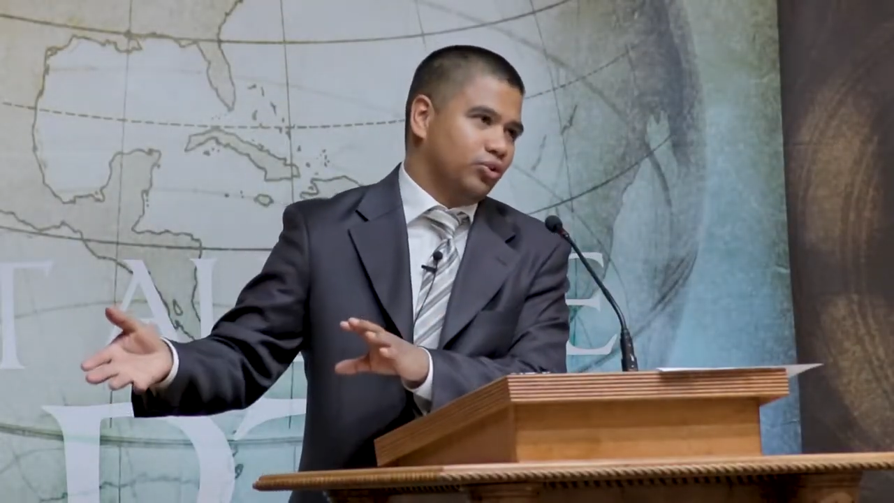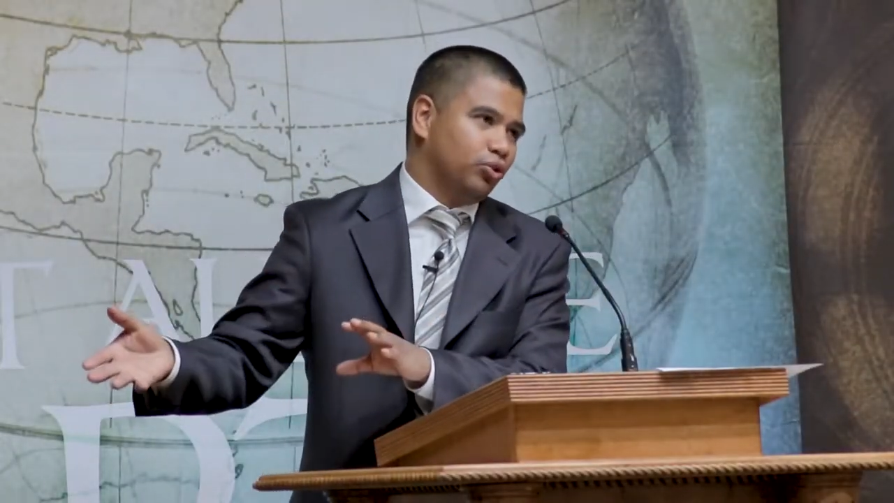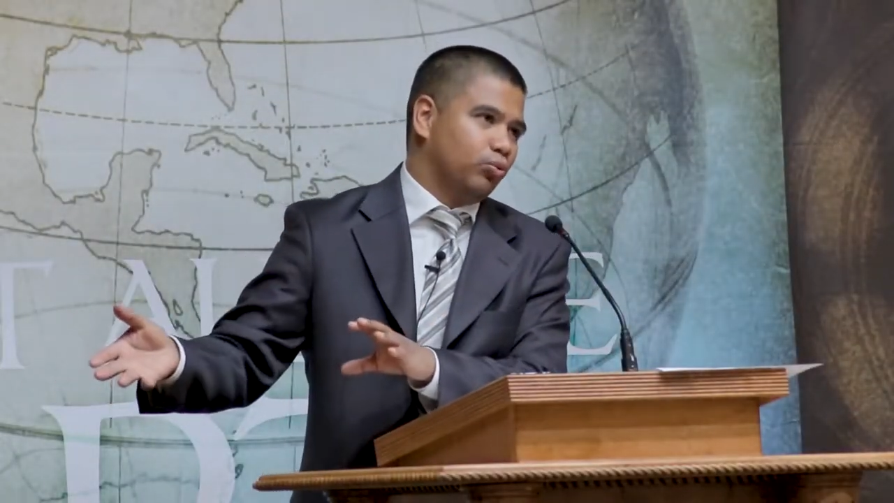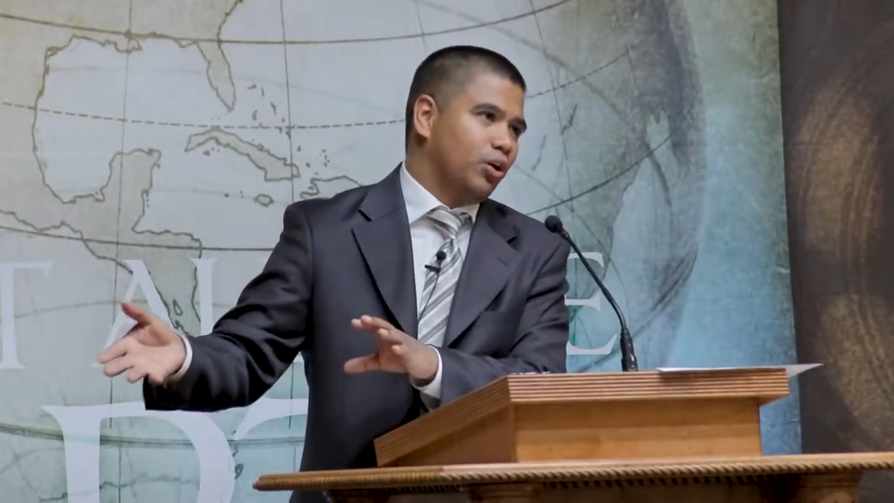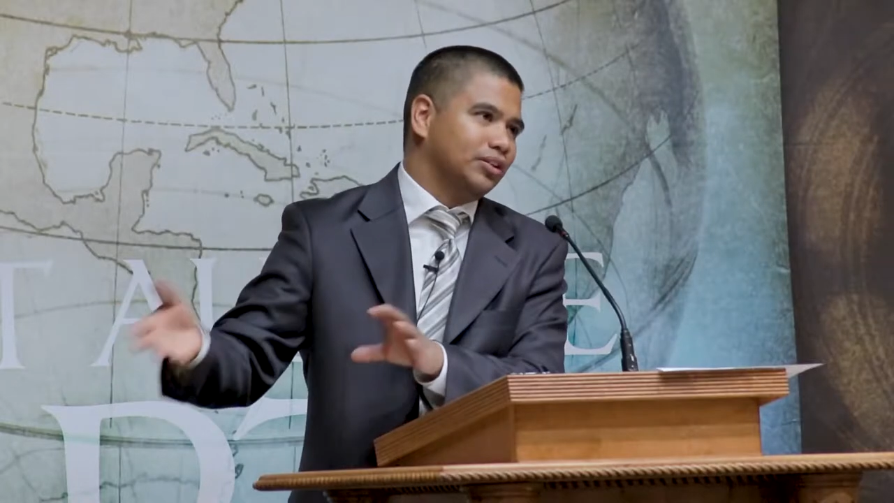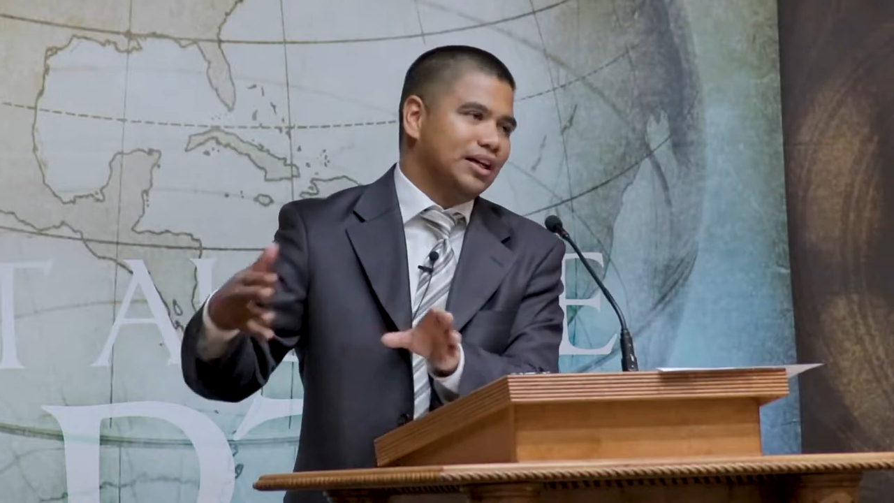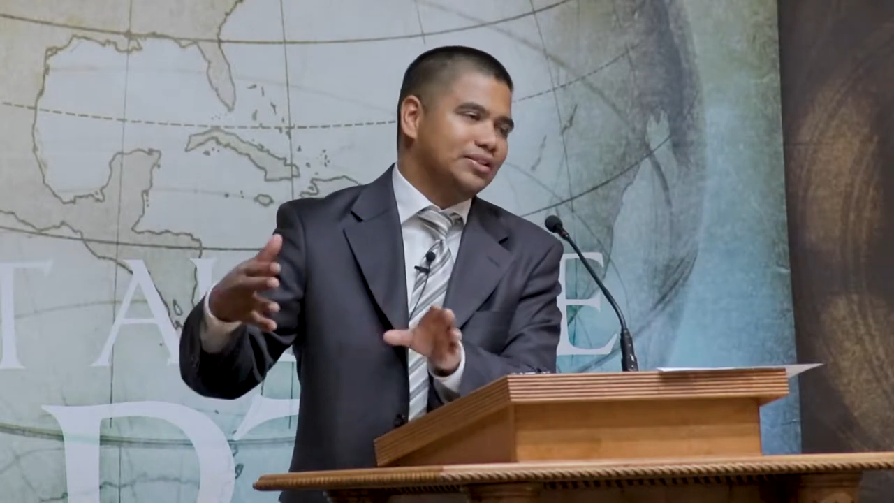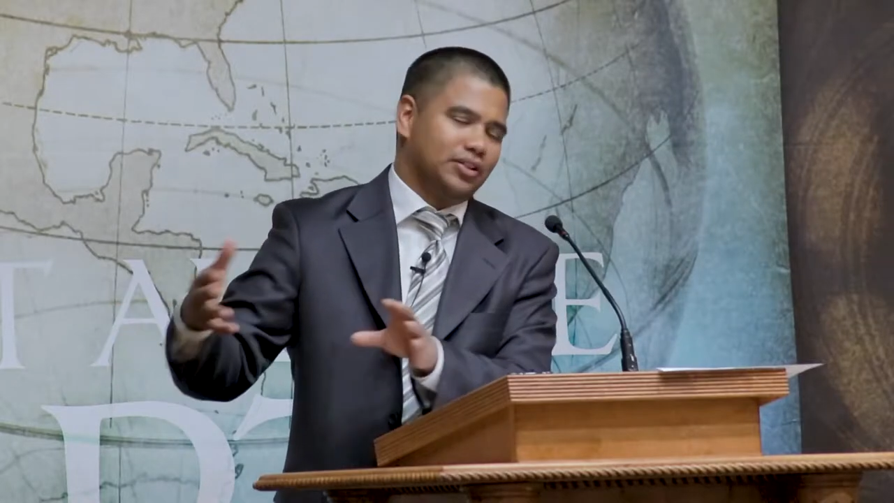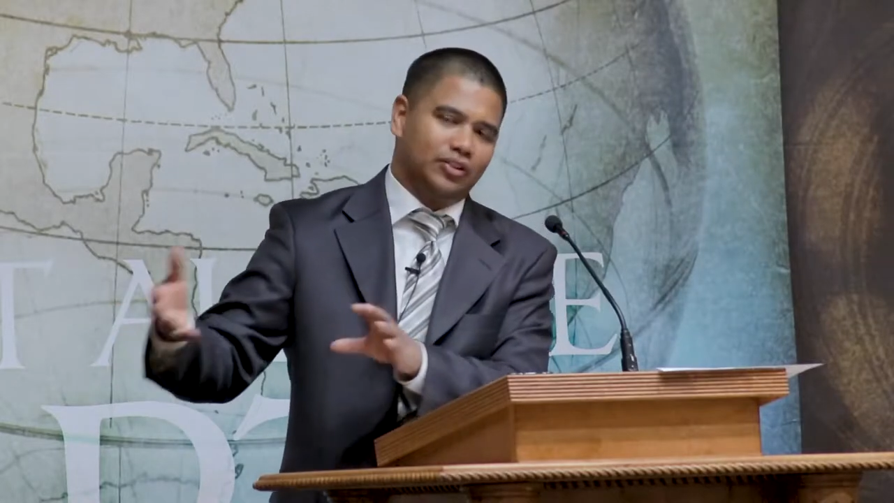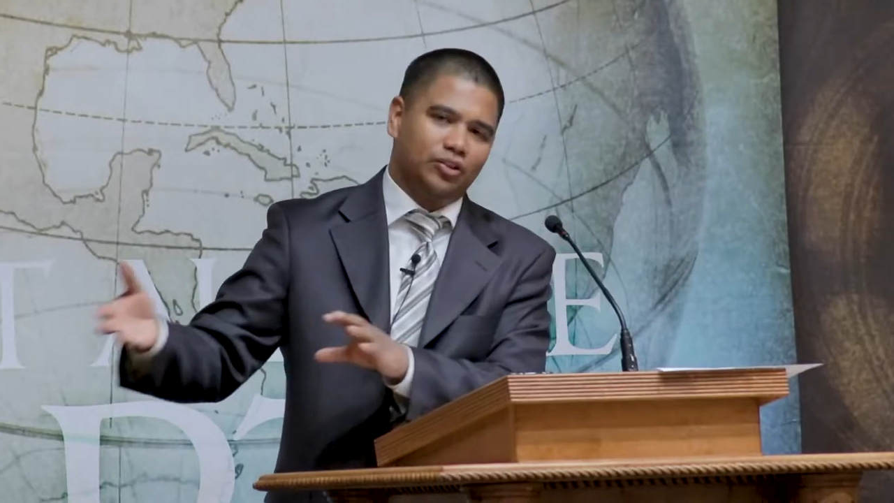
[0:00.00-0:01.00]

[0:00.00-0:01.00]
and those Waldensians,